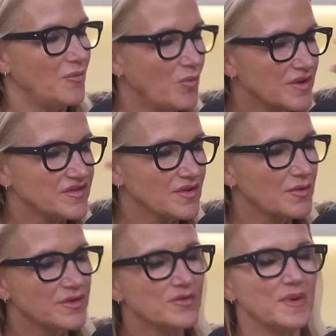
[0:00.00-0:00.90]
What's
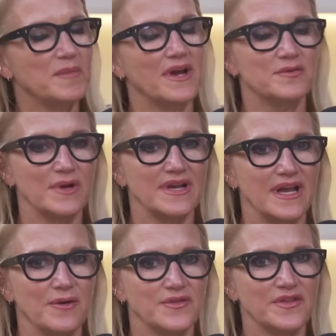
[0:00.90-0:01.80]
going through my mind right
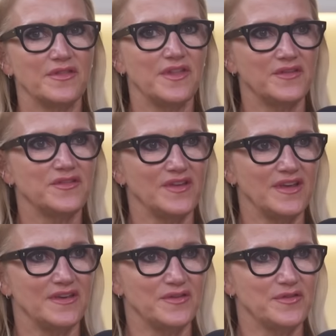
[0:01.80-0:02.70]
now is that this
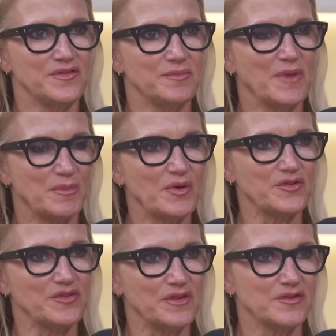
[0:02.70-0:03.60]
is my
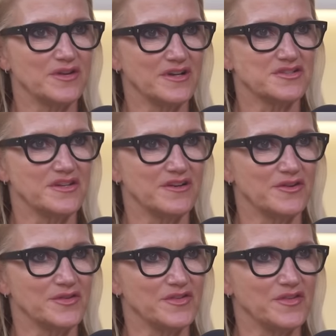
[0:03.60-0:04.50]
personal introduction to
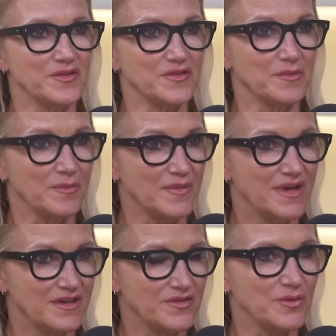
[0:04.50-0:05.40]
narcissism
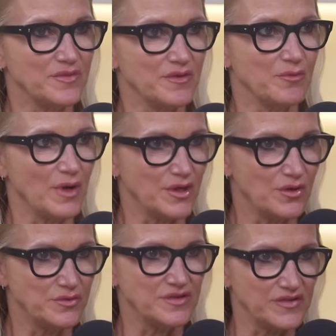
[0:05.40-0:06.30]
in terms of what
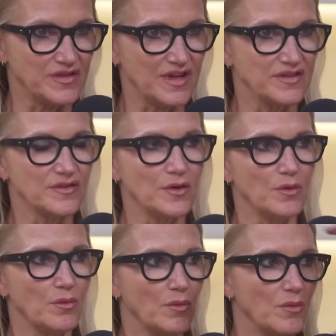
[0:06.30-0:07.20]
you just said.
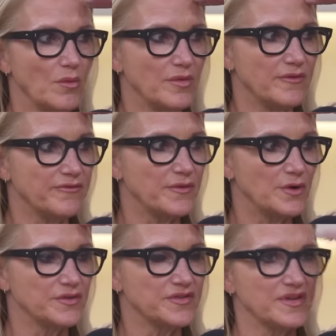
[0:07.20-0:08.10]
So the
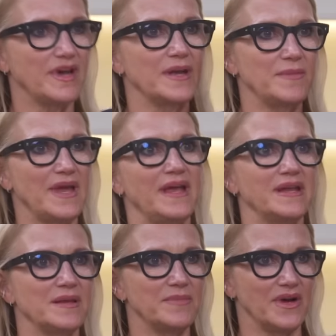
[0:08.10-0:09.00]
first time
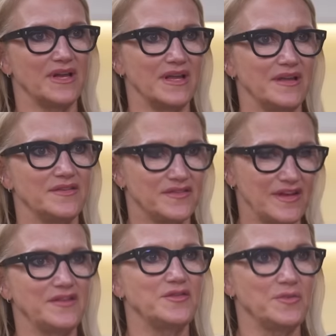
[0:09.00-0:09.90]
anybody
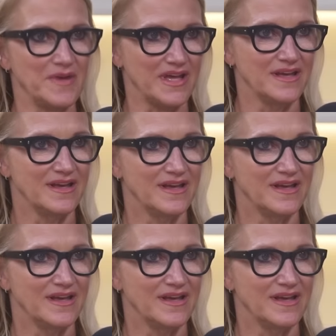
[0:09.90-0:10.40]
said to me